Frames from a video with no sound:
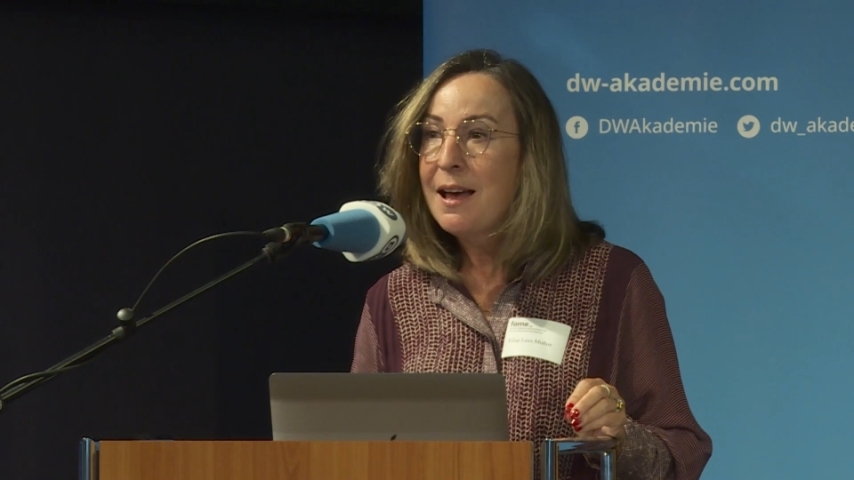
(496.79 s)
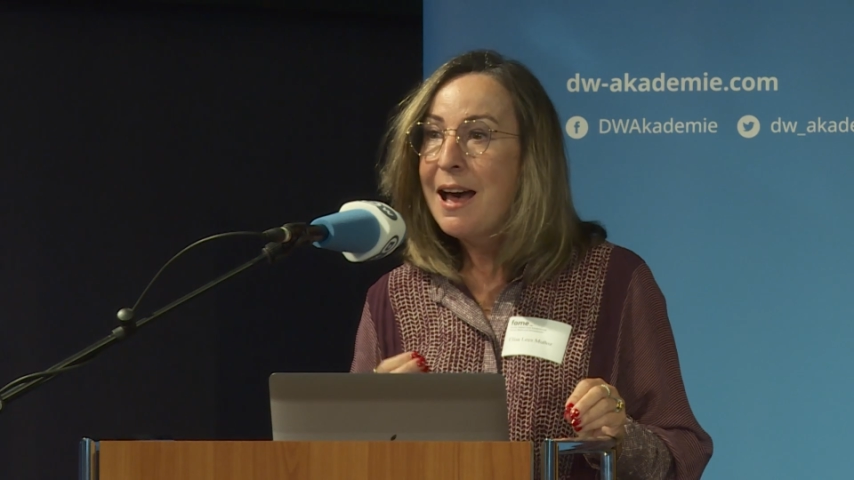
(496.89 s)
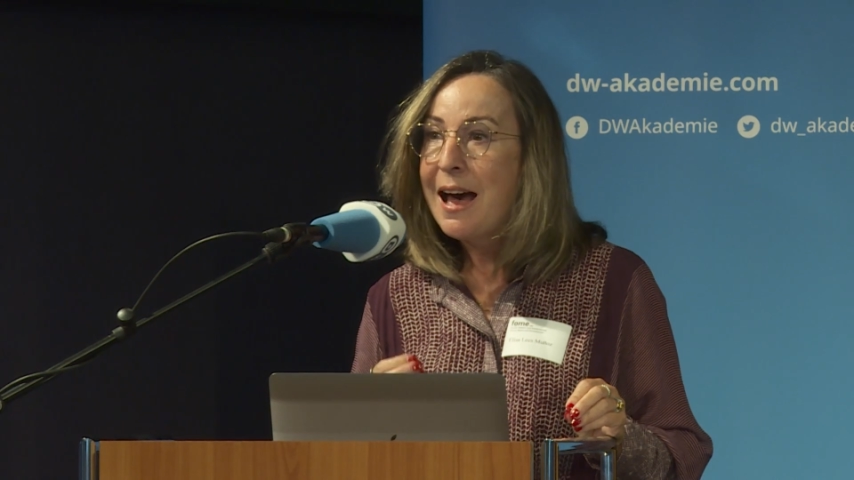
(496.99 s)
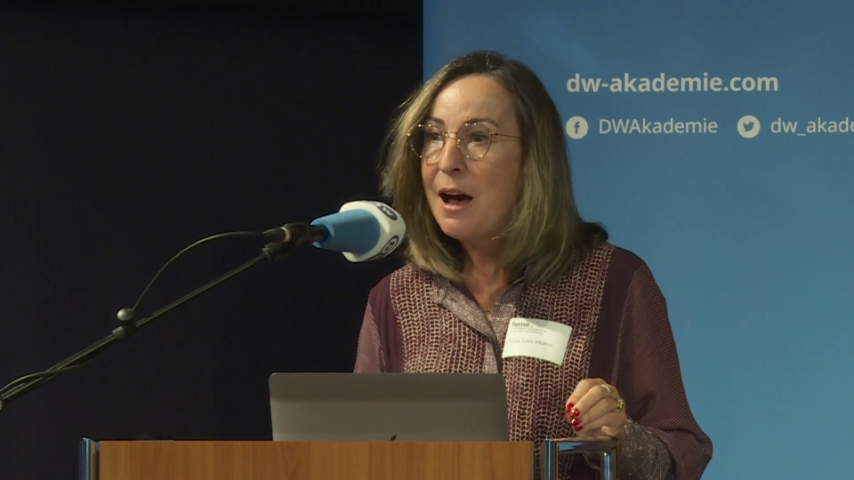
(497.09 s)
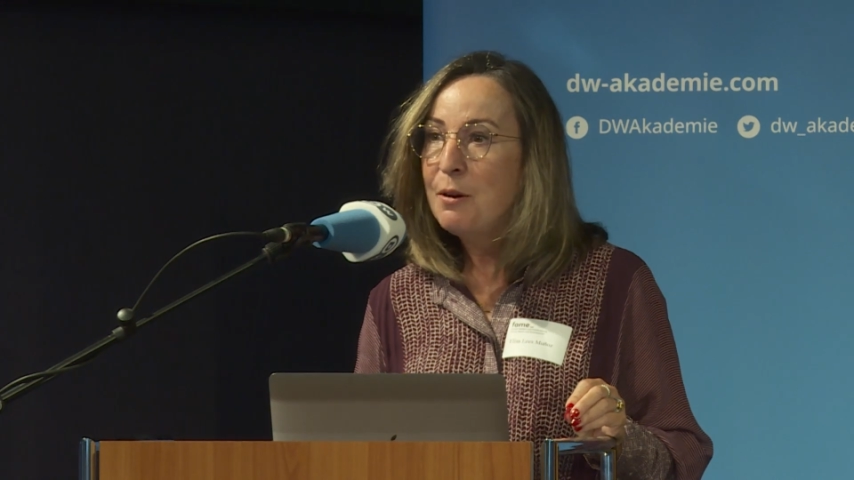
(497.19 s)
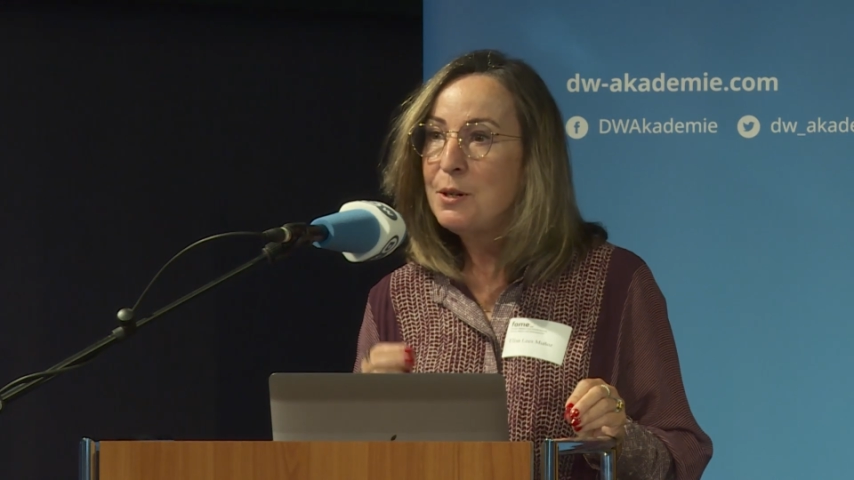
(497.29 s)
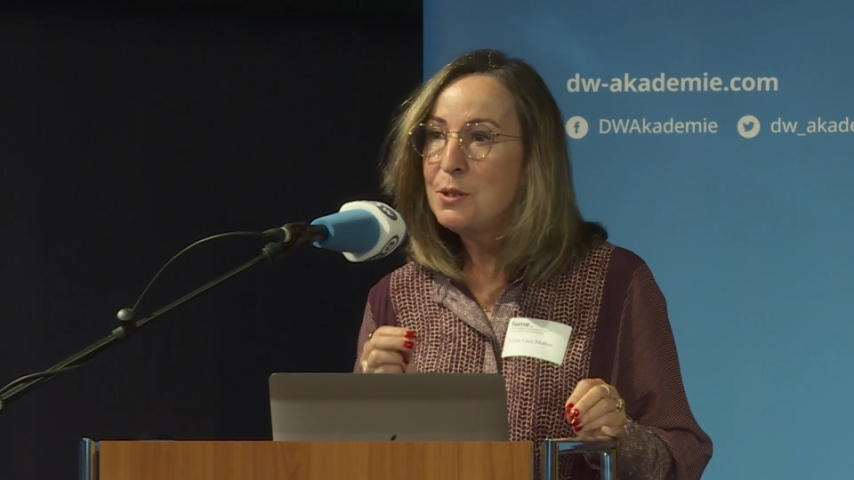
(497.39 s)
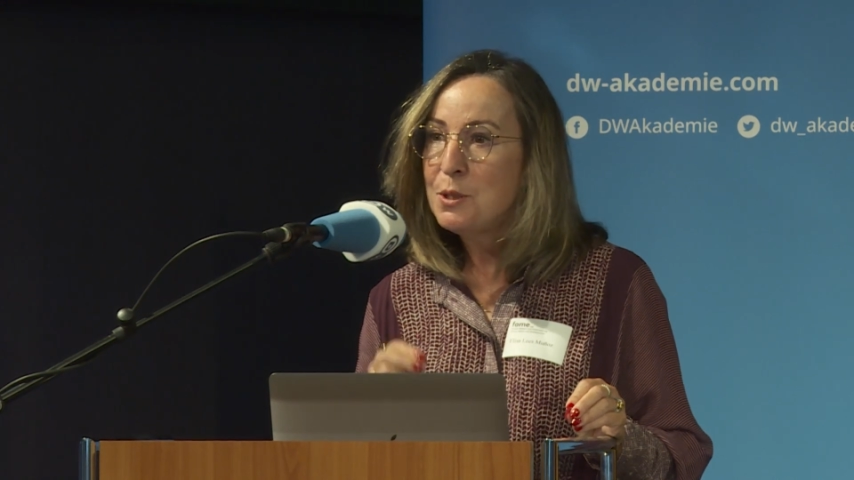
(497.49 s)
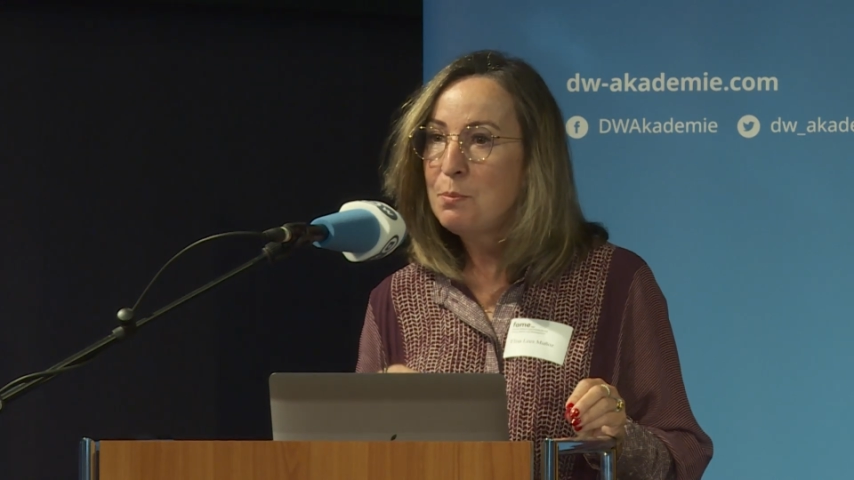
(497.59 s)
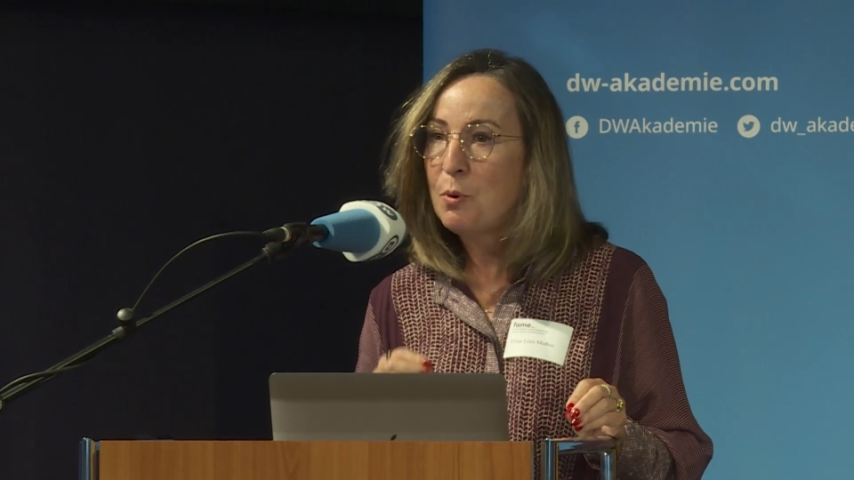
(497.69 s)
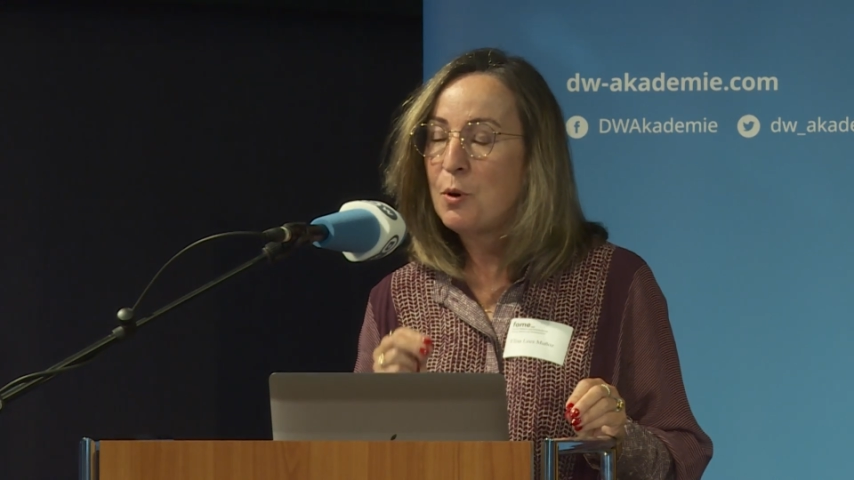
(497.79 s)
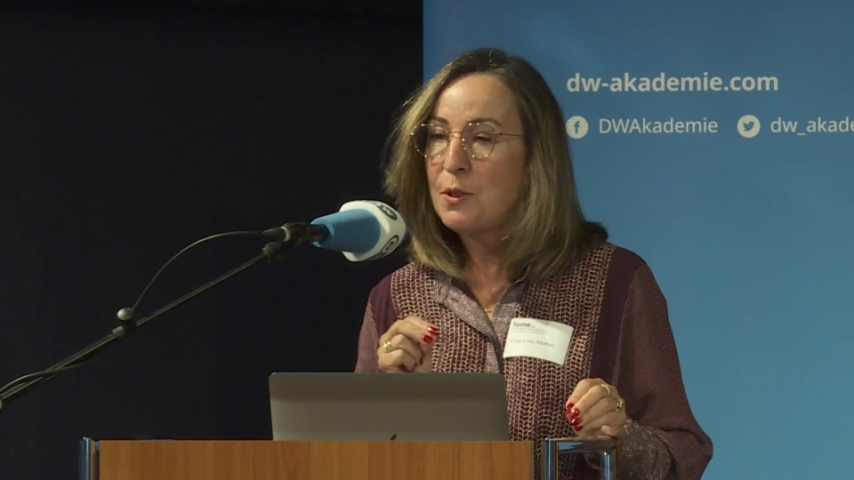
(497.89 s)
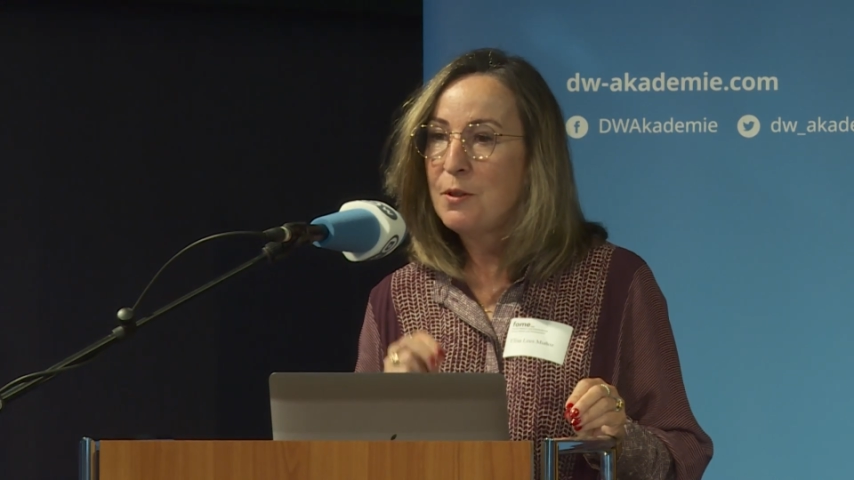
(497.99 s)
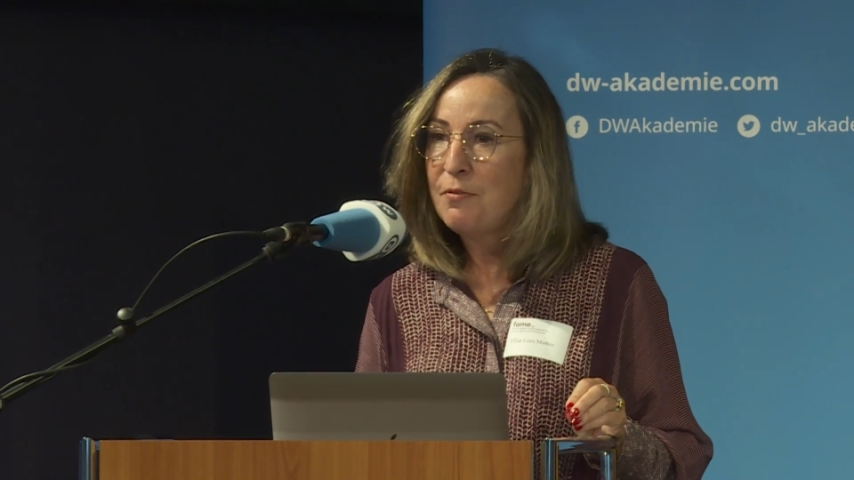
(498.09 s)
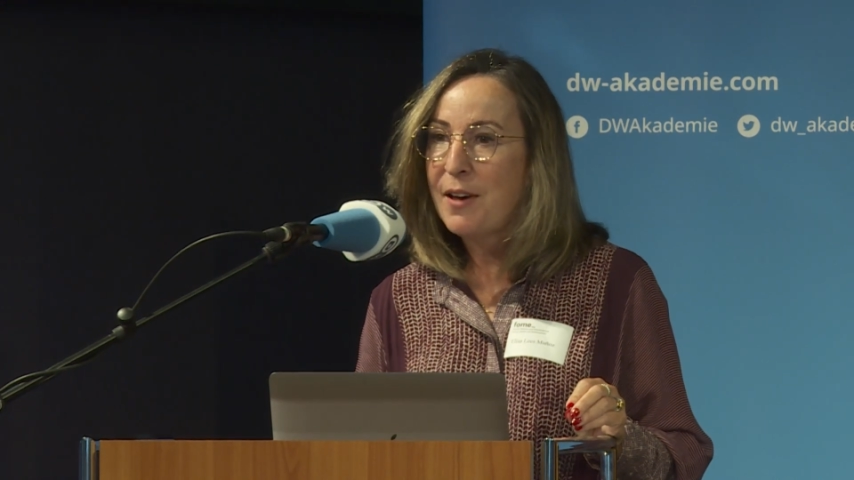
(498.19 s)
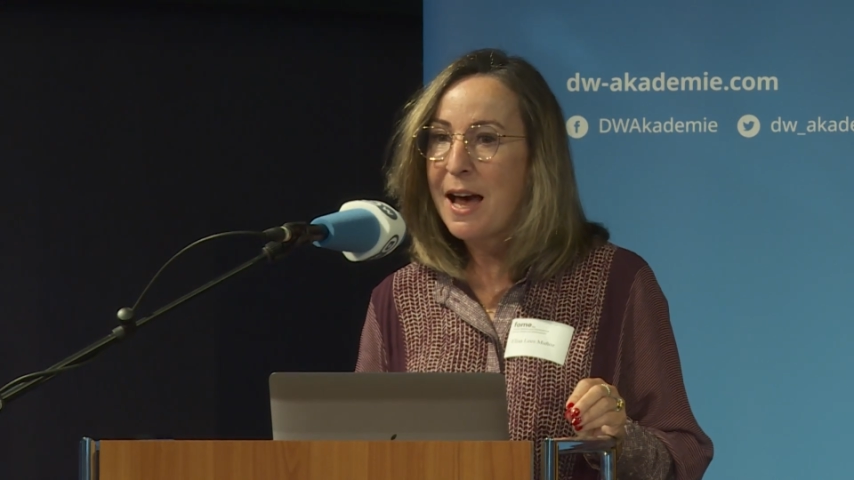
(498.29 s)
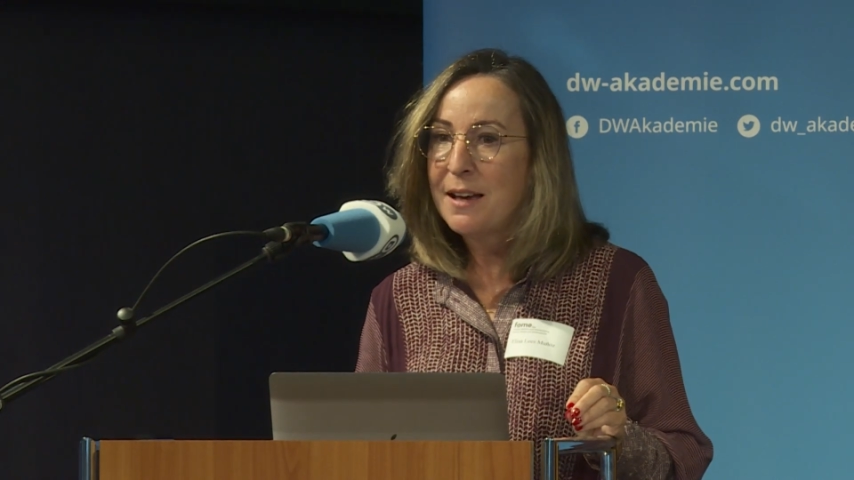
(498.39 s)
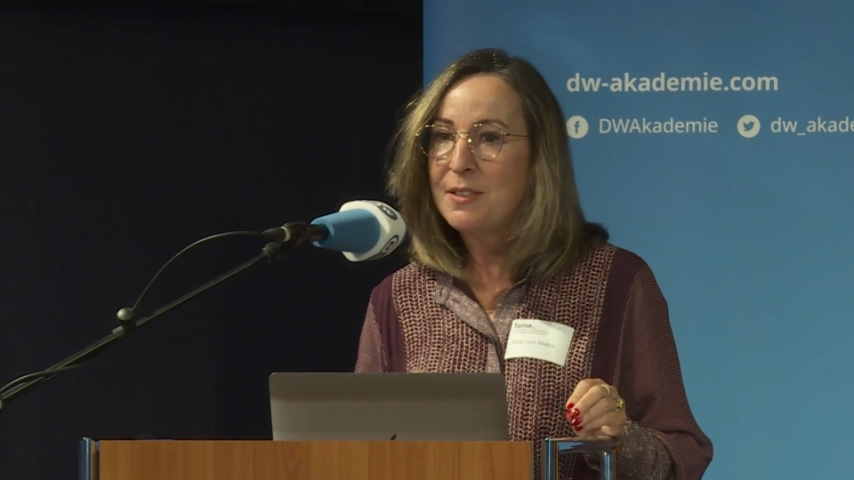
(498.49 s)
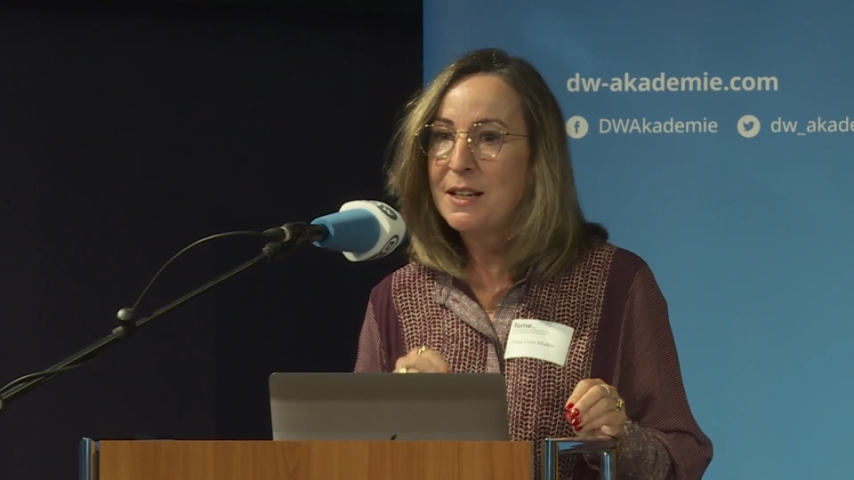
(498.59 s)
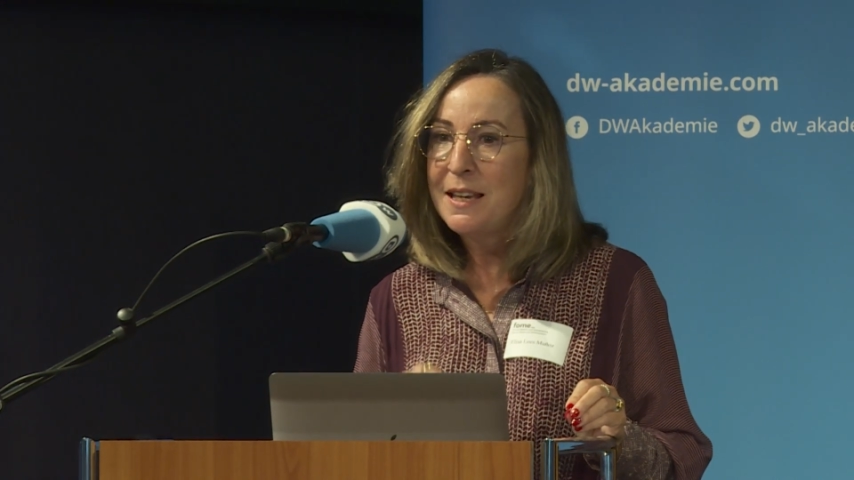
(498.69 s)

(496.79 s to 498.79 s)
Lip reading: how do you support the fact that